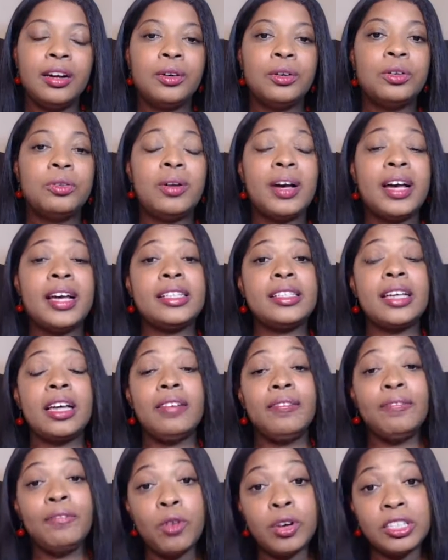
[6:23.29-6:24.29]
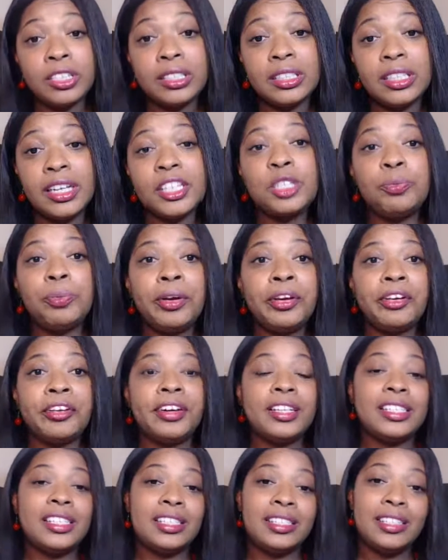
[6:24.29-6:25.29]
who has unfortunately
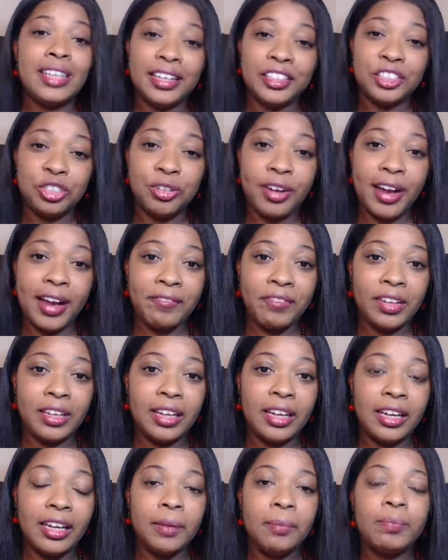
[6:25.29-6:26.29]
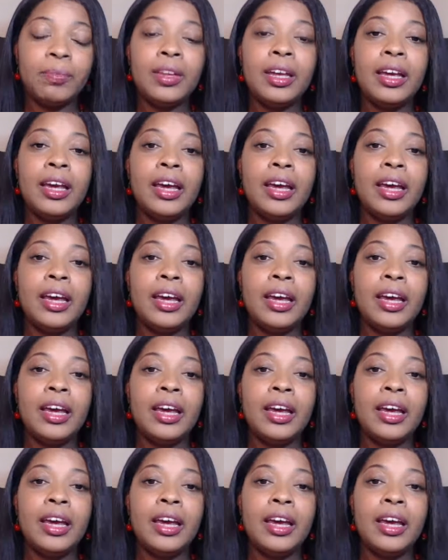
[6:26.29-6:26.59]
experienced sex trafficking.